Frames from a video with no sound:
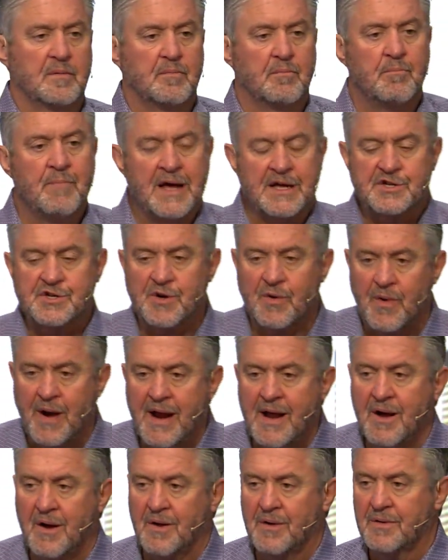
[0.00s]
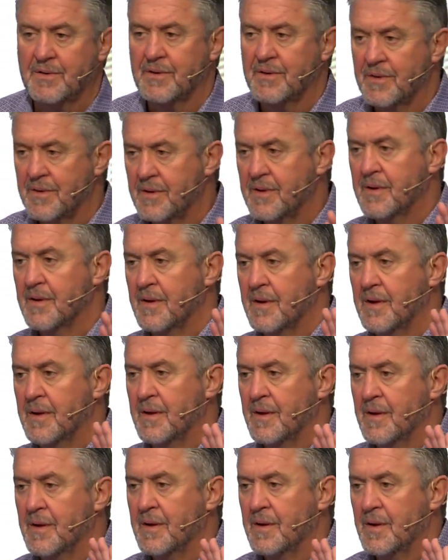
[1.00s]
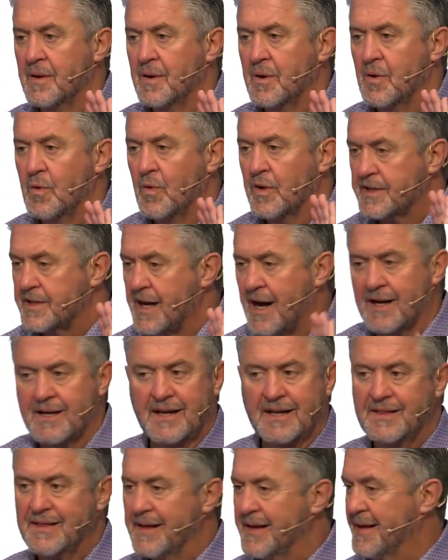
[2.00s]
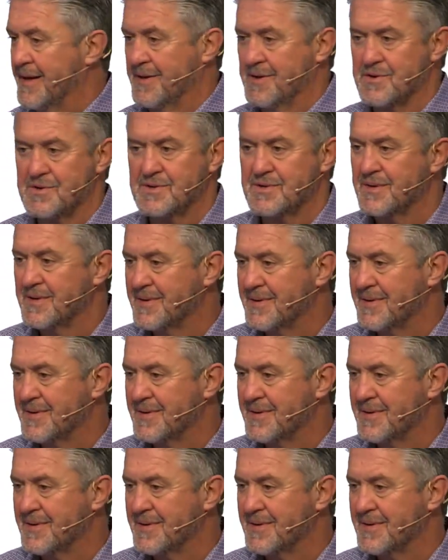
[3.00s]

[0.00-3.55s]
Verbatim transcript: mess around with godly things.